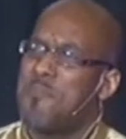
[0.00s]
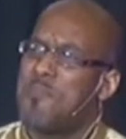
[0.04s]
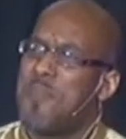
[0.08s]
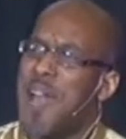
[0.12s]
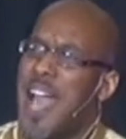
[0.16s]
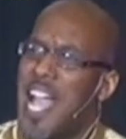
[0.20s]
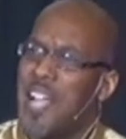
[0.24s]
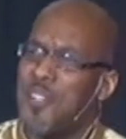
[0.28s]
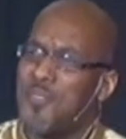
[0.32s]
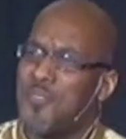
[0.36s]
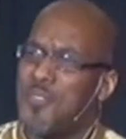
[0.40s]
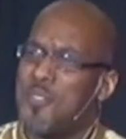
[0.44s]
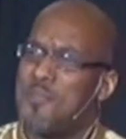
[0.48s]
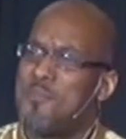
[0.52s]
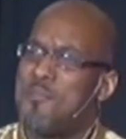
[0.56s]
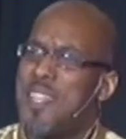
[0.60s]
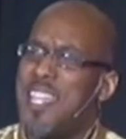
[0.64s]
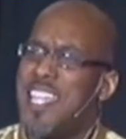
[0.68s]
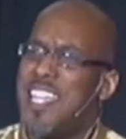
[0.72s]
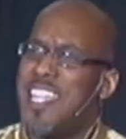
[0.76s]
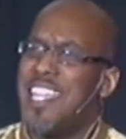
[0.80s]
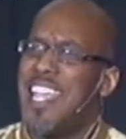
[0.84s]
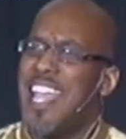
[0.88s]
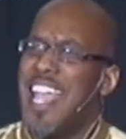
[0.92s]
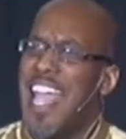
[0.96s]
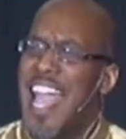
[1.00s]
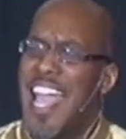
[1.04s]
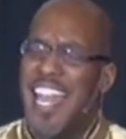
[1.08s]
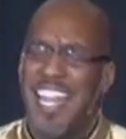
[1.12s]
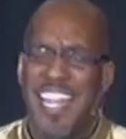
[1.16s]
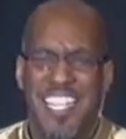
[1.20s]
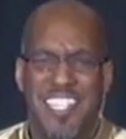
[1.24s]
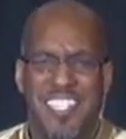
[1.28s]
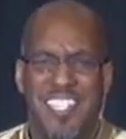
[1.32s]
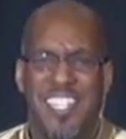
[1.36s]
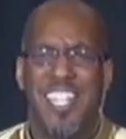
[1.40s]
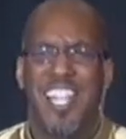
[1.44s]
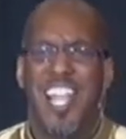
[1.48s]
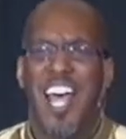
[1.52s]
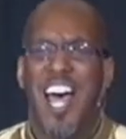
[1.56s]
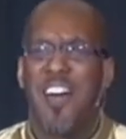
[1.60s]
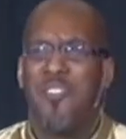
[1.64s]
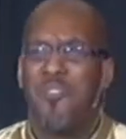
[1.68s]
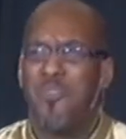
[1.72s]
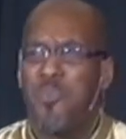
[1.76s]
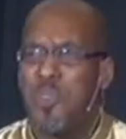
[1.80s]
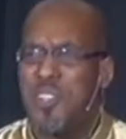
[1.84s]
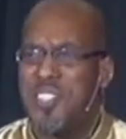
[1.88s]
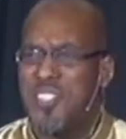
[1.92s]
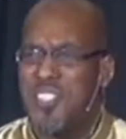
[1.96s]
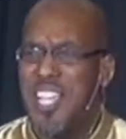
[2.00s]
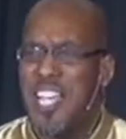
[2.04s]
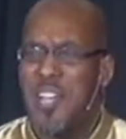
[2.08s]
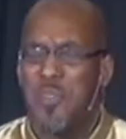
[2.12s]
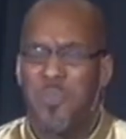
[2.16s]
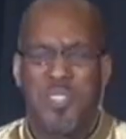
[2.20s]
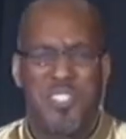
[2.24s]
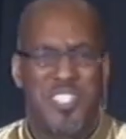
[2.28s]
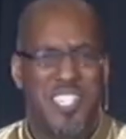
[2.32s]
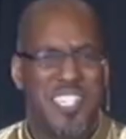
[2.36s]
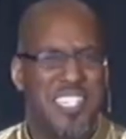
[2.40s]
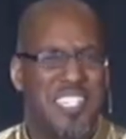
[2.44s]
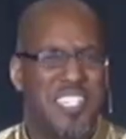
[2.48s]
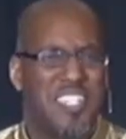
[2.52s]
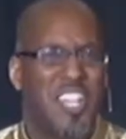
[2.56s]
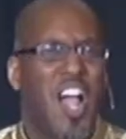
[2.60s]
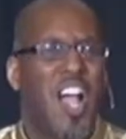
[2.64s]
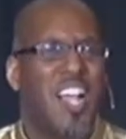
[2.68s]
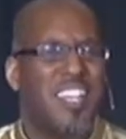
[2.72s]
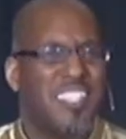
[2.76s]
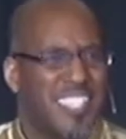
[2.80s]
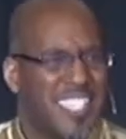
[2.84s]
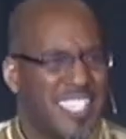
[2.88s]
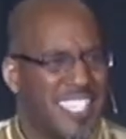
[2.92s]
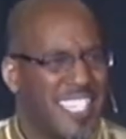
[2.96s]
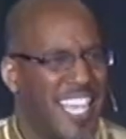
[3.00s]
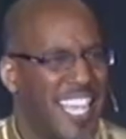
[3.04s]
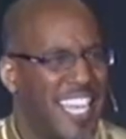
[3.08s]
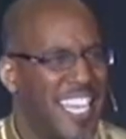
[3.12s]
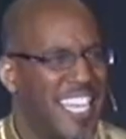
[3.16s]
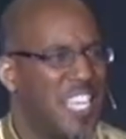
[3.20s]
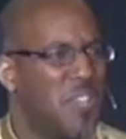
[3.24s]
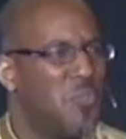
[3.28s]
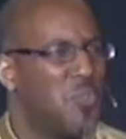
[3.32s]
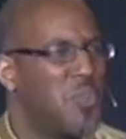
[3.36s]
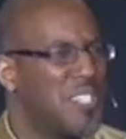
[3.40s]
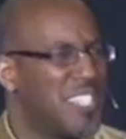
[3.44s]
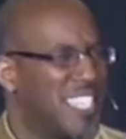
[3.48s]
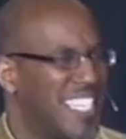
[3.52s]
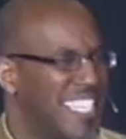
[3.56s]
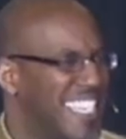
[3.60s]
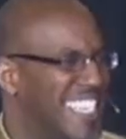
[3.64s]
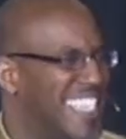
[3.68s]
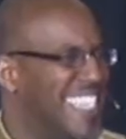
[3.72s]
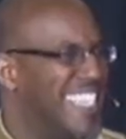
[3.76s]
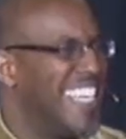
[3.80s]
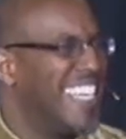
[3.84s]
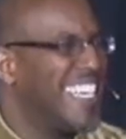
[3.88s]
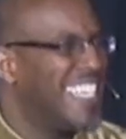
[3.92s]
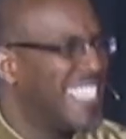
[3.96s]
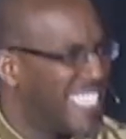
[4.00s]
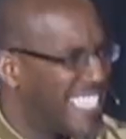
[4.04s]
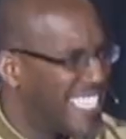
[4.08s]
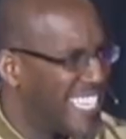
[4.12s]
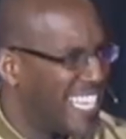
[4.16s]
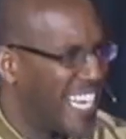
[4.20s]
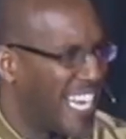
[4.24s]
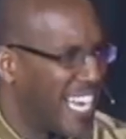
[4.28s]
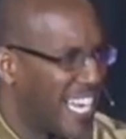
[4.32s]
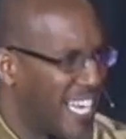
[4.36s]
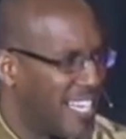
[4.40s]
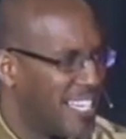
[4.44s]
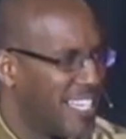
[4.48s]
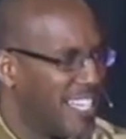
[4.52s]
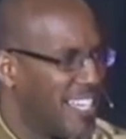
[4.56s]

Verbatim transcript: back for me and his love was, was intoxicating, it was addicting.